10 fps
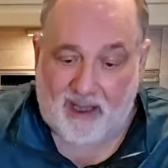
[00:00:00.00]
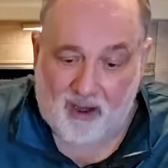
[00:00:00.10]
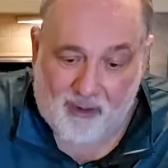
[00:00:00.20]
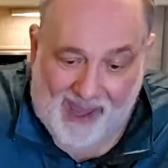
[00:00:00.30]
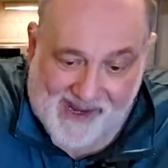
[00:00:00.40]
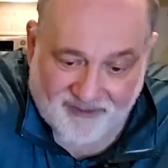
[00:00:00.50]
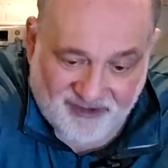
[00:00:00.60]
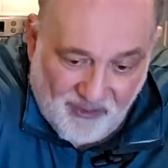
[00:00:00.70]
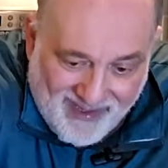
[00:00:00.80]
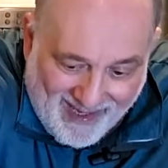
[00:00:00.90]
Okay,
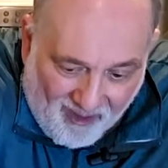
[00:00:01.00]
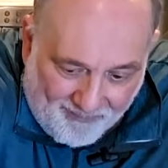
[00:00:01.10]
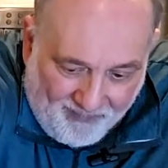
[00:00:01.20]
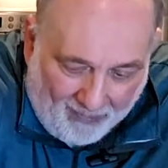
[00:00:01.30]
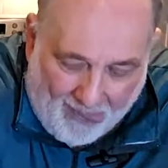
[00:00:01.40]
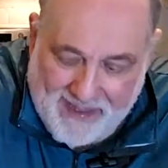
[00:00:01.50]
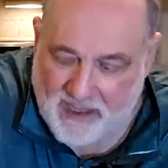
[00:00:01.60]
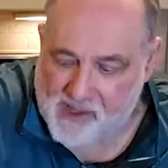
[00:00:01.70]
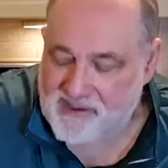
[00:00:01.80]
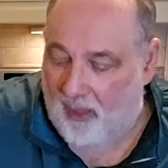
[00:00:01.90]
so now
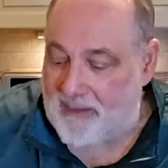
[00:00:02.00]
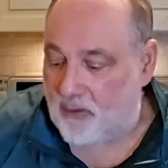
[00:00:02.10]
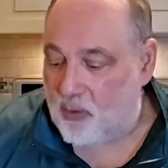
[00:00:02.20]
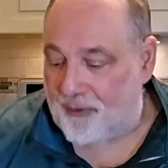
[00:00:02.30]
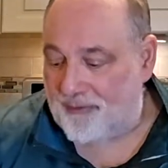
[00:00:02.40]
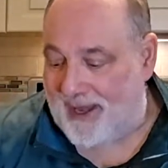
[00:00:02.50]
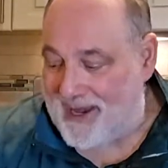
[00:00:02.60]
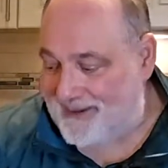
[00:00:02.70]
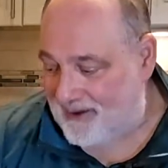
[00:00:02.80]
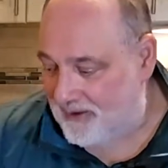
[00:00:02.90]
we're
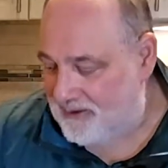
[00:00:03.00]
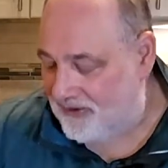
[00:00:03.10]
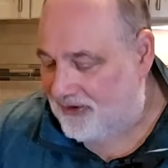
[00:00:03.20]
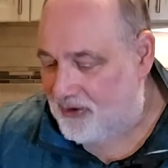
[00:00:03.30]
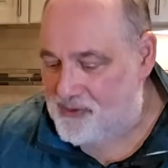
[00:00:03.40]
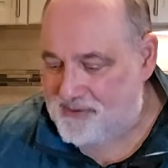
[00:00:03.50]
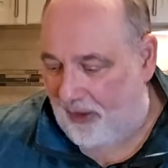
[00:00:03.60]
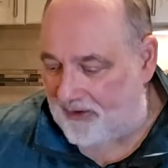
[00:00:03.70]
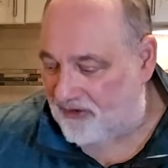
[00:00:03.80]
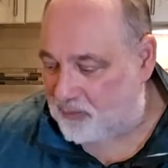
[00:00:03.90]
ready to
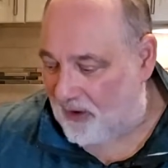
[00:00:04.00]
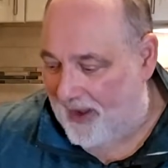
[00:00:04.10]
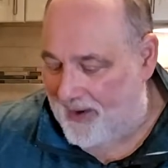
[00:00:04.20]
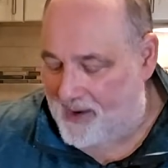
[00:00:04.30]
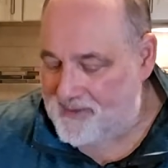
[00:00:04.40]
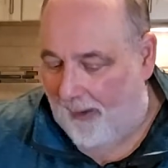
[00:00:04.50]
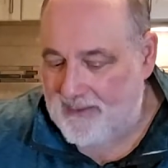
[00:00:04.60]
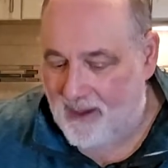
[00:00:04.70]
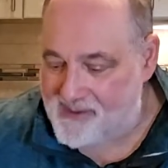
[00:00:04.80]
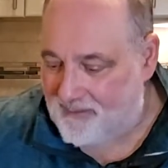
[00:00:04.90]
spread
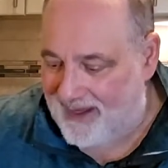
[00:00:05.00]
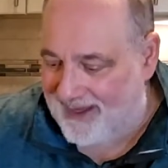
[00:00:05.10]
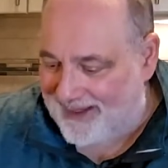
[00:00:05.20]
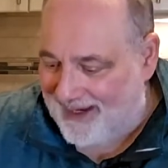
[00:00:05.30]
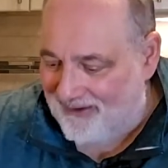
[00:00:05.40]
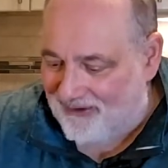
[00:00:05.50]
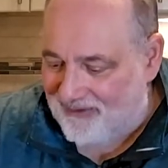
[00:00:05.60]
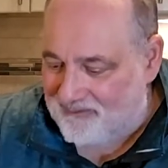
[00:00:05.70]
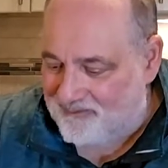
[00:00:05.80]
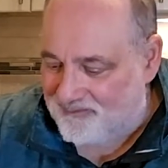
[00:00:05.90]
mayonnaise